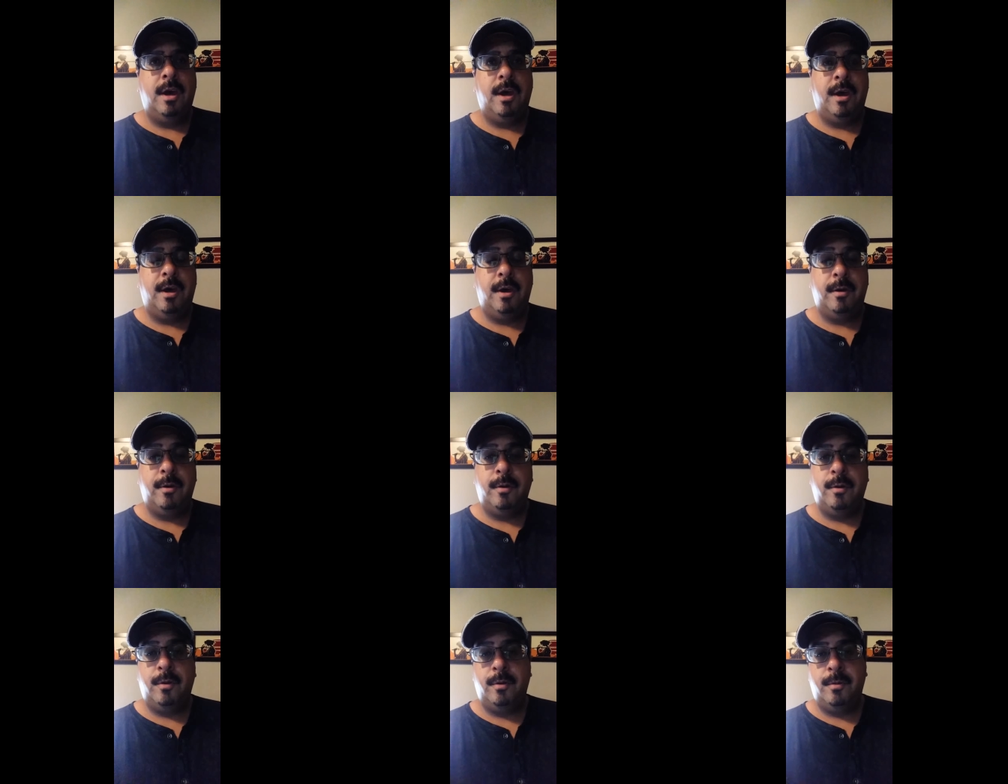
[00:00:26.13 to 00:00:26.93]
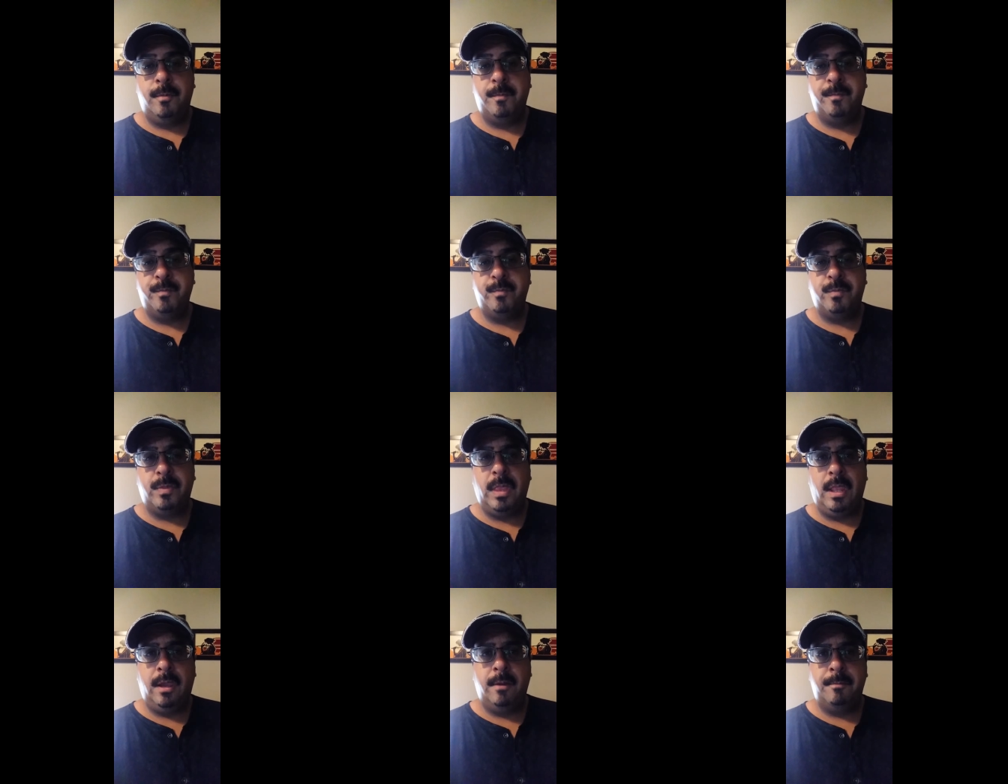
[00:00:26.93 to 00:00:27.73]
Uh,
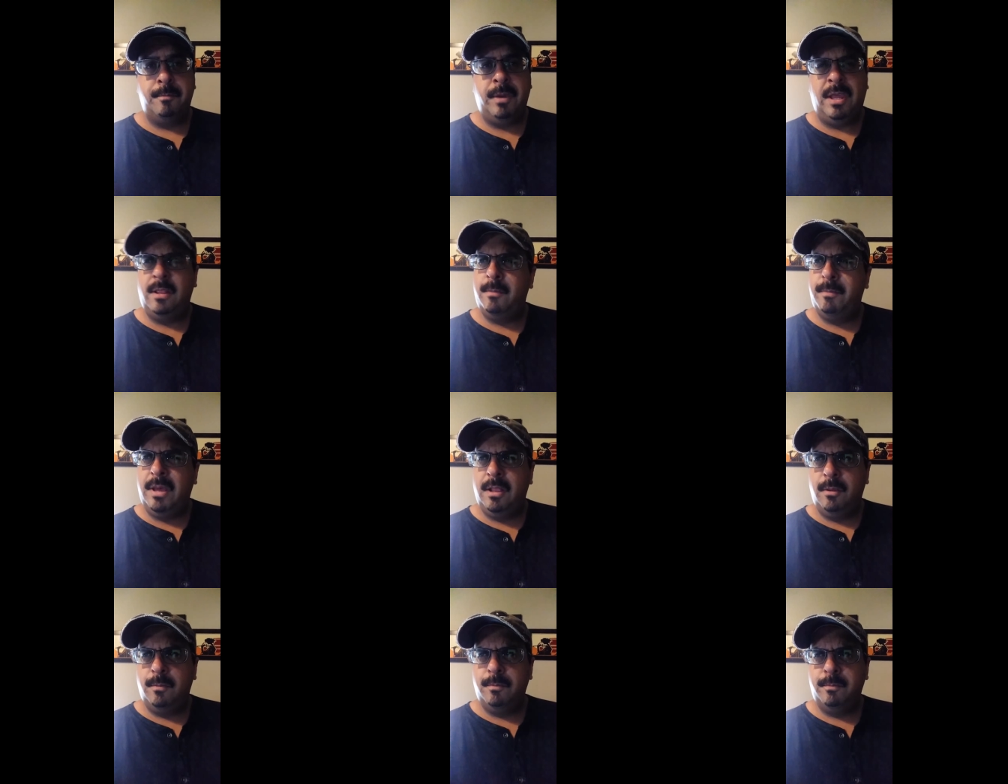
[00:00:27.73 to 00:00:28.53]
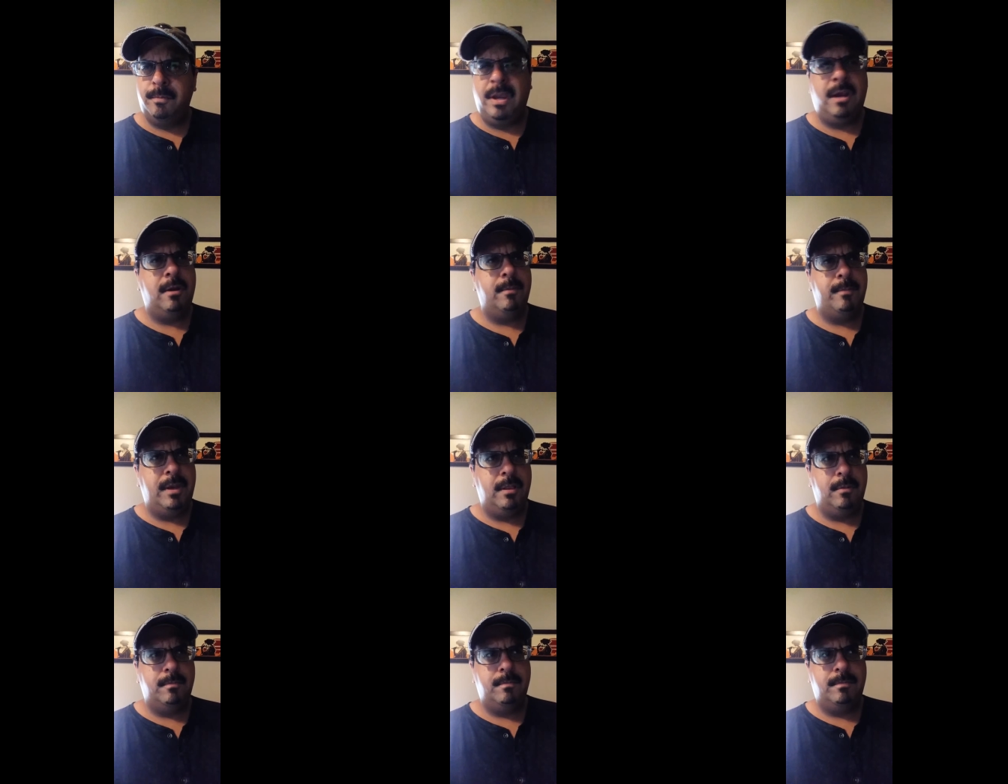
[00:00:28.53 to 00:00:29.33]

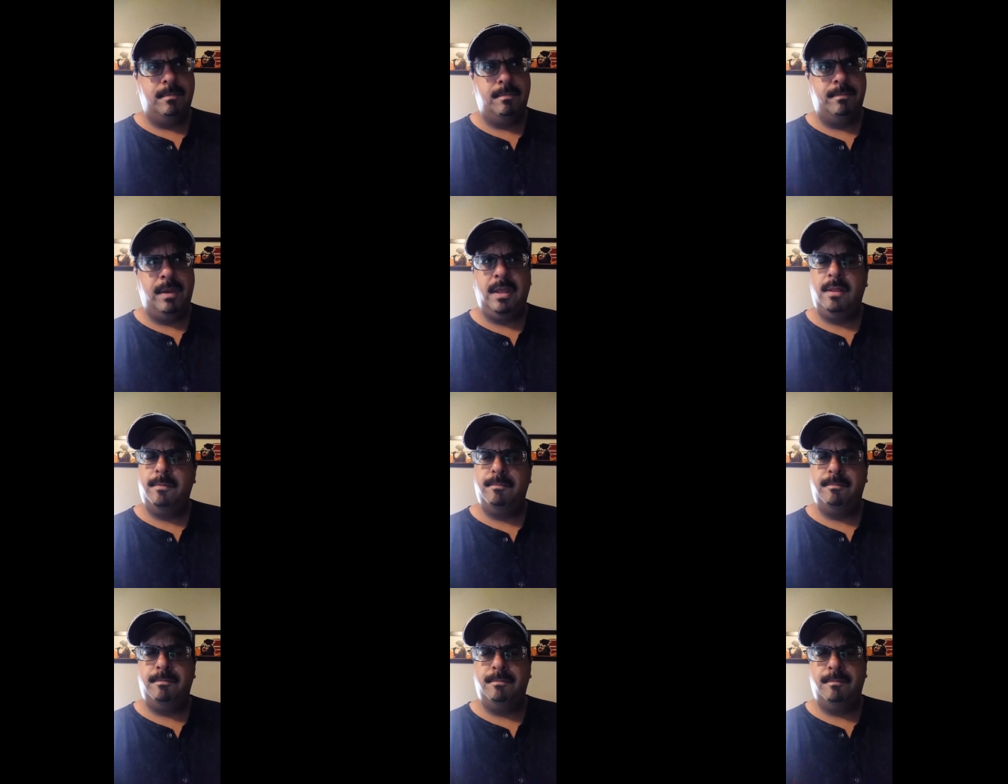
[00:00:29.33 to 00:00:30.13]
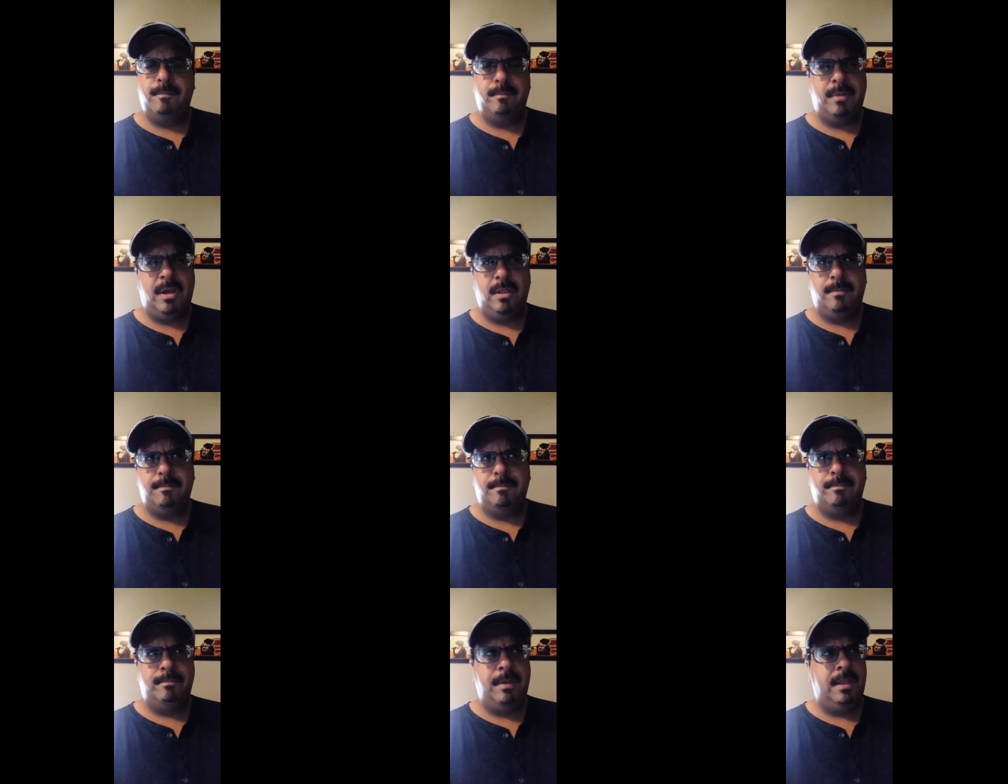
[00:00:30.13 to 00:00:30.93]
Parabellum, Pana, Pada,
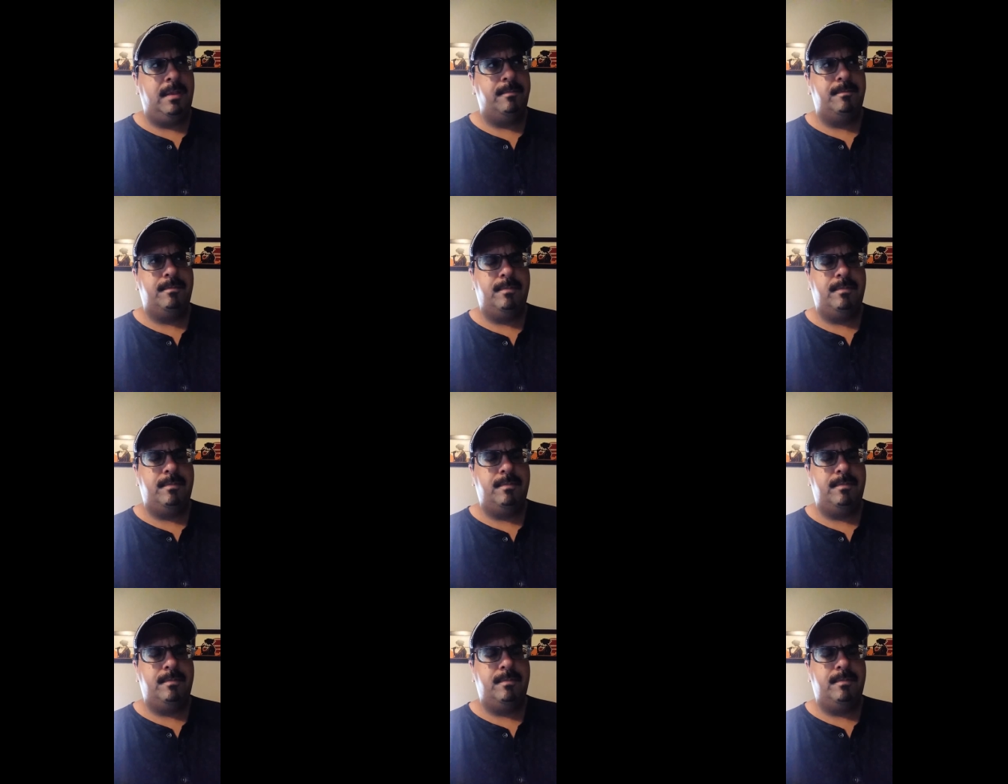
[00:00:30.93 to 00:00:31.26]
Pita,